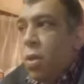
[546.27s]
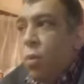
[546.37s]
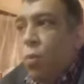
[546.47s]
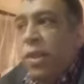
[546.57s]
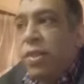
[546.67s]

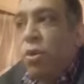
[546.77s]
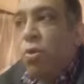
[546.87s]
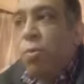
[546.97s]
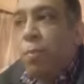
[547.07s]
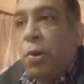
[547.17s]
With your
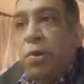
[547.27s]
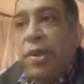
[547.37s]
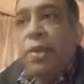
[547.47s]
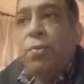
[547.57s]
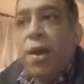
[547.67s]

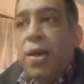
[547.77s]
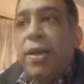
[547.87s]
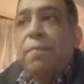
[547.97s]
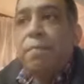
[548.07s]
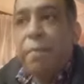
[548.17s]
body
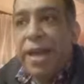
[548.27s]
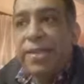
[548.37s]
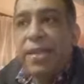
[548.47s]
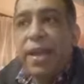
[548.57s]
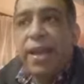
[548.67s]
working
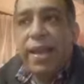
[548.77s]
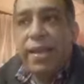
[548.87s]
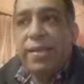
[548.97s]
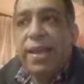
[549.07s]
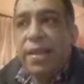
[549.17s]
better,
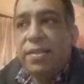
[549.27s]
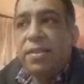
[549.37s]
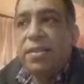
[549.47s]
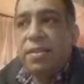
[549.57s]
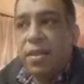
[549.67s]
it tends to
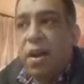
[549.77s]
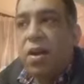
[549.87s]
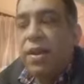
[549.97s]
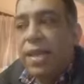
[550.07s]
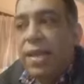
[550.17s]
start
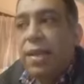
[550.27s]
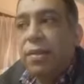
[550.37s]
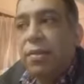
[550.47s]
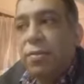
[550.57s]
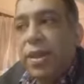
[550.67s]
healing
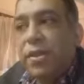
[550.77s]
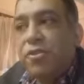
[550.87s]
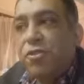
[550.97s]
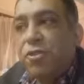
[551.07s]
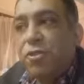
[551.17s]
the way it
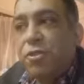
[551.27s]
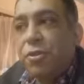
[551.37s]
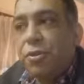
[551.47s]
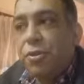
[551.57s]
should do.